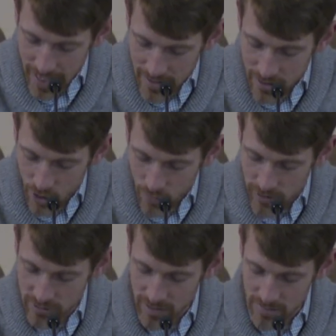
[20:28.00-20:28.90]
handed
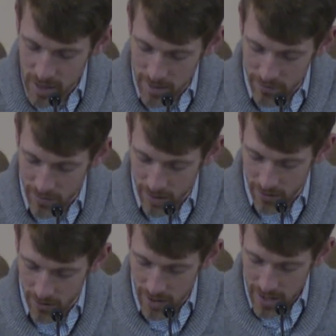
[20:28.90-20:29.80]
over to me by my
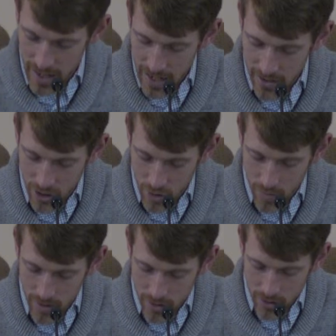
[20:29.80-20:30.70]
Father, and no
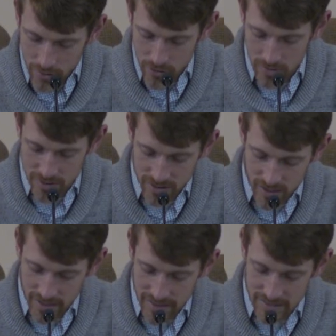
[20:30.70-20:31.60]
one knows who the
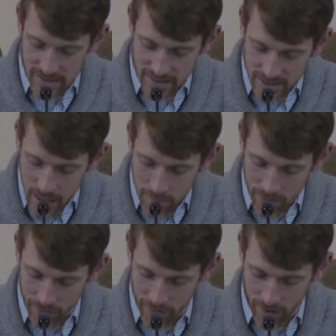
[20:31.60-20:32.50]
Son is except
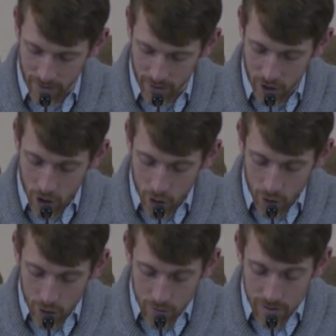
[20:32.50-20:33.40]
the Father,
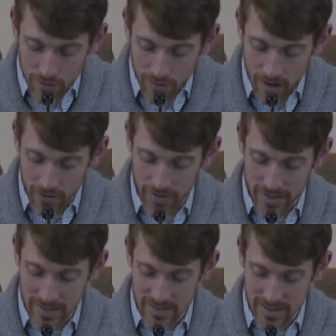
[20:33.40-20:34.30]
or who the Father
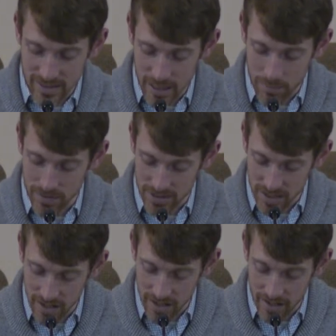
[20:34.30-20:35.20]
is except the
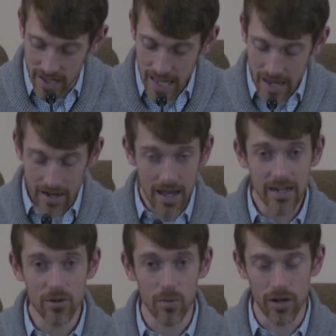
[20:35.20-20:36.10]
Son, and
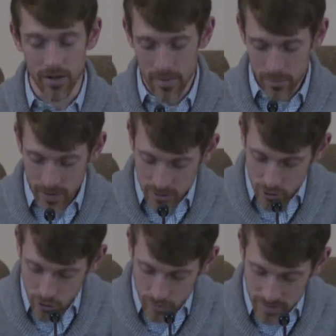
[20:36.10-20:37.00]
anyone
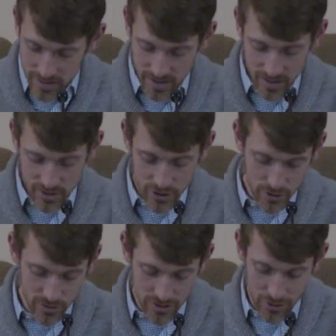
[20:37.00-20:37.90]
to whom the Son
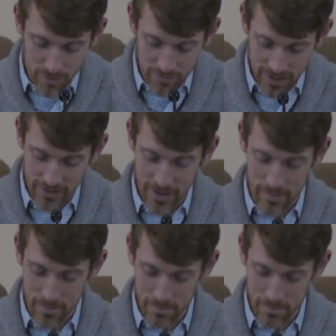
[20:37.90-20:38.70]
chooses to reveal him.